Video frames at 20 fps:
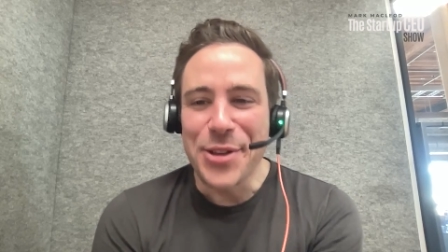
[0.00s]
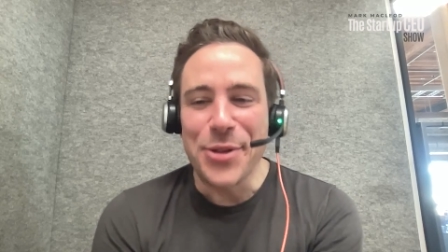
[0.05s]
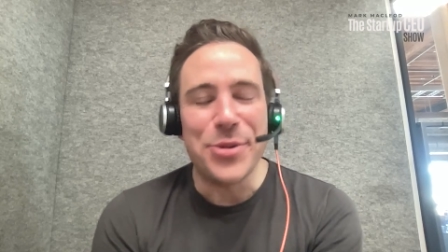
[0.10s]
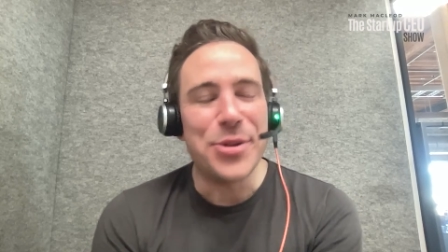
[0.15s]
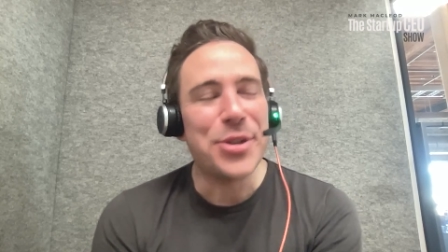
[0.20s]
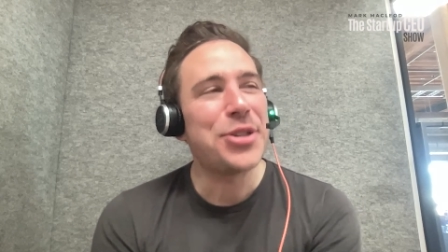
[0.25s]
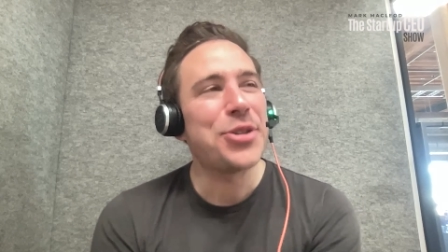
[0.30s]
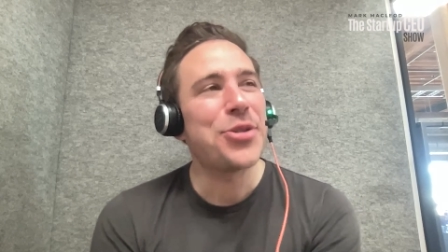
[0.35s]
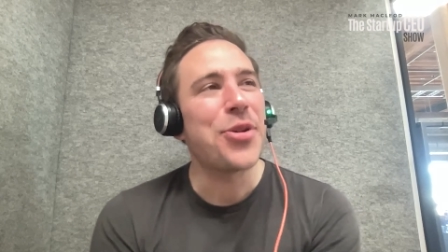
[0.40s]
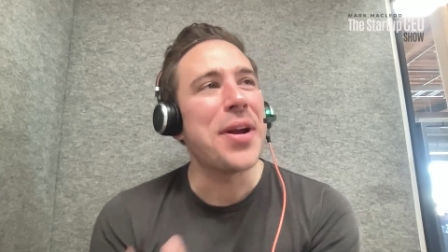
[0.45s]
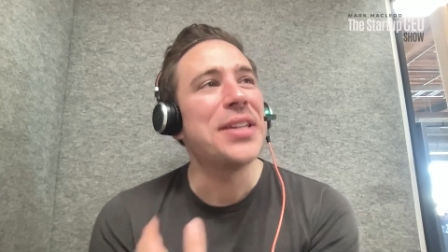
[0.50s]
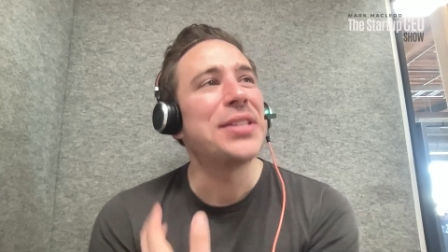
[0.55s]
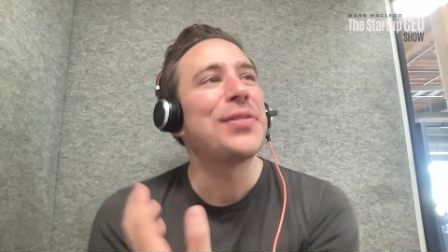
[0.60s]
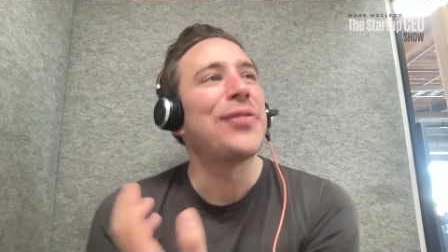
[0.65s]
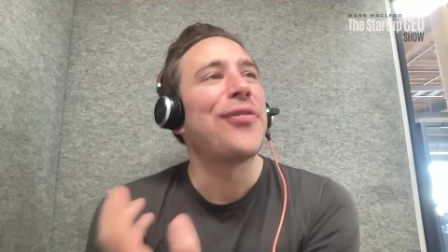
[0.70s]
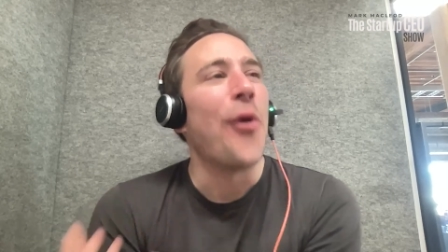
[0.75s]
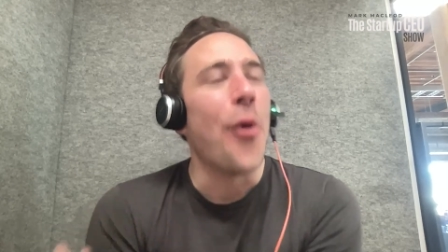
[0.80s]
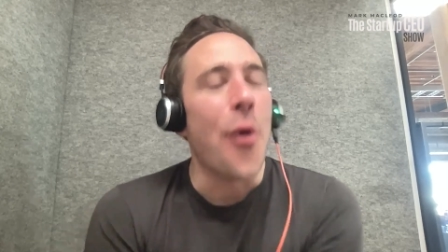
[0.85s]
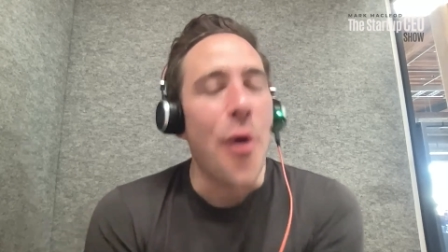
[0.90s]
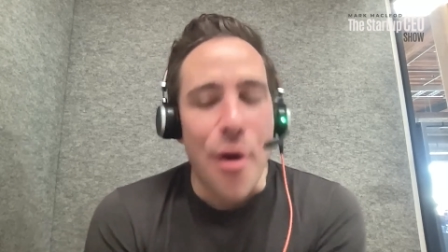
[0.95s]
you just
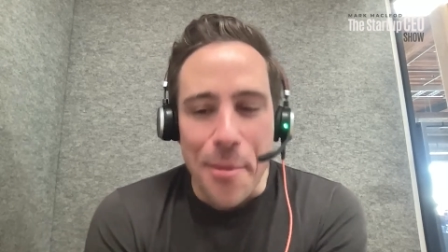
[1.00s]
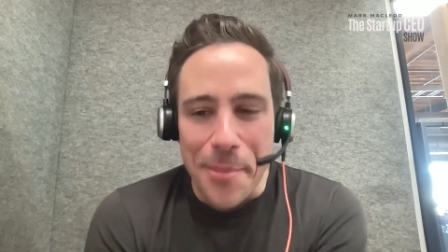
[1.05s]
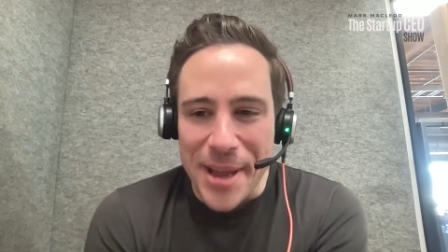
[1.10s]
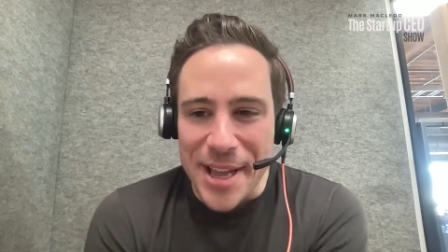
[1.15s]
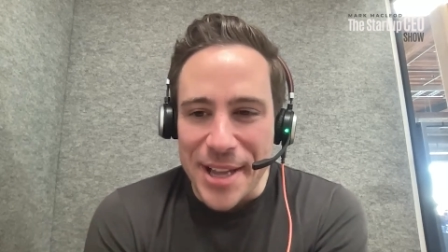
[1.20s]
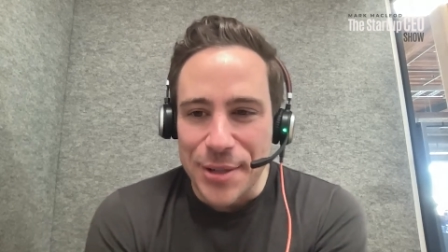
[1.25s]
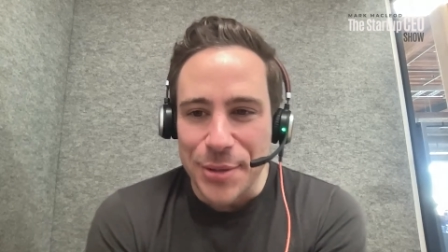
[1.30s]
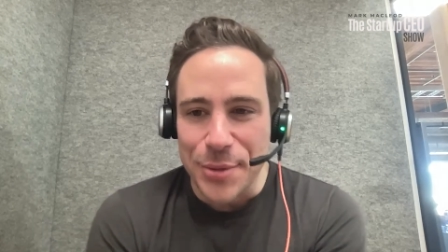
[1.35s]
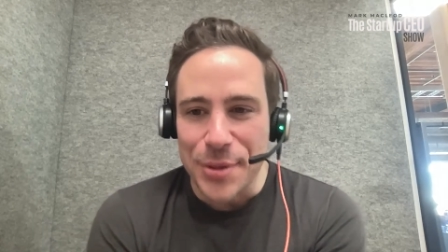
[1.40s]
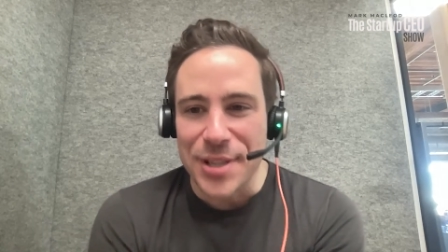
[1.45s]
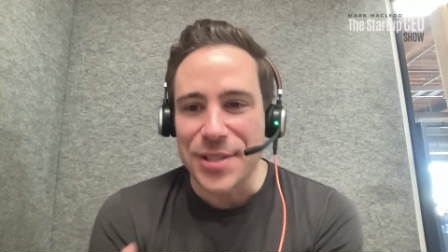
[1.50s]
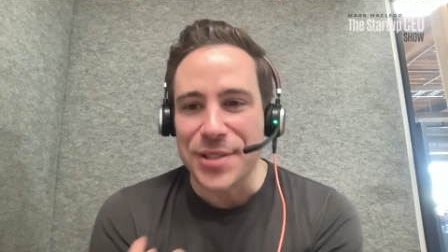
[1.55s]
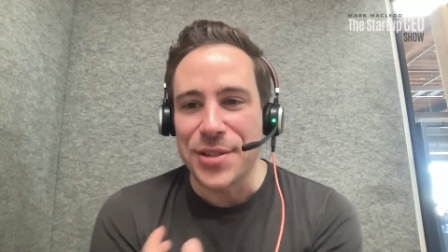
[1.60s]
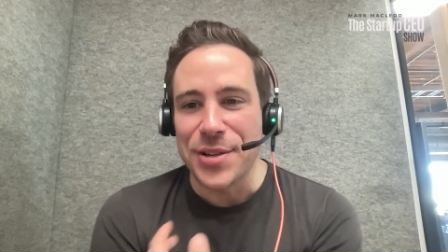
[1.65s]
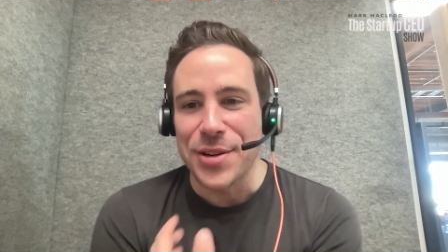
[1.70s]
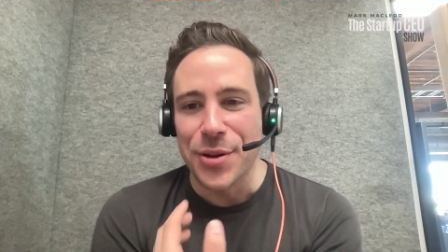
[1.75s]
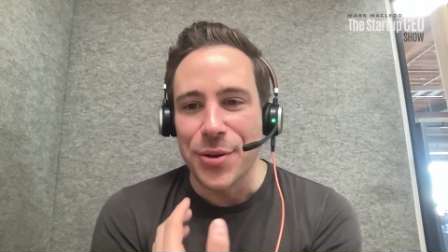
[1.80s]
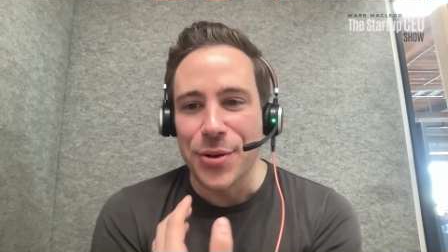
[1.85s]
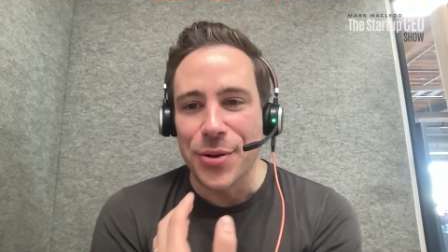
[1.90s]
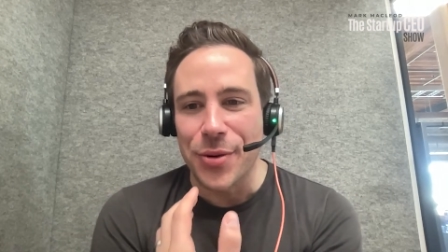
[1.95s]
transform into
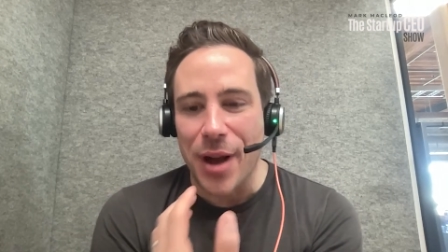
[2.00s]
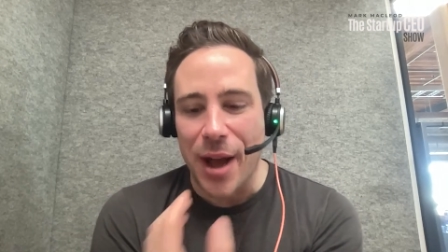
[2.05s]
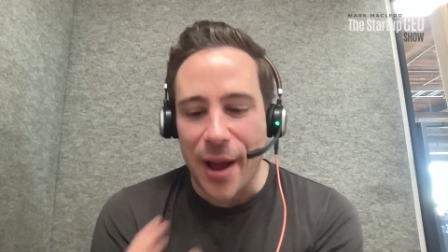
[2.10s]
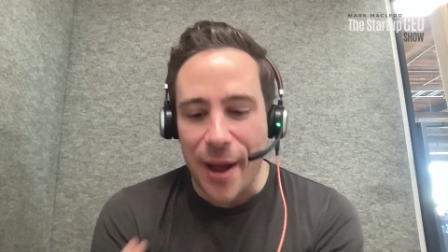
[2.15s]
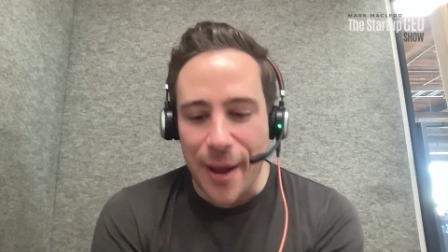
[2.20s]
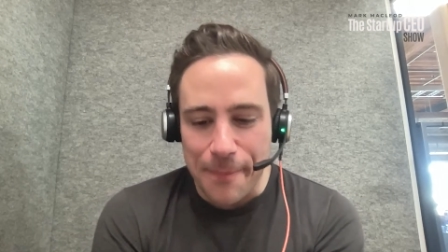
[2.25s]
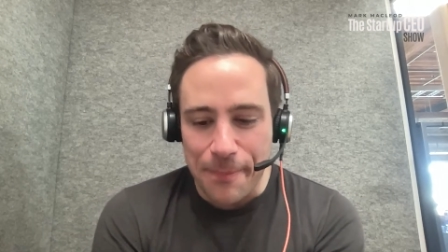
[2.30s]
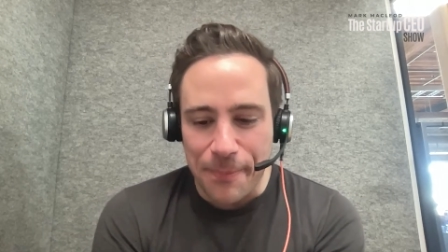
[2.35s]
this new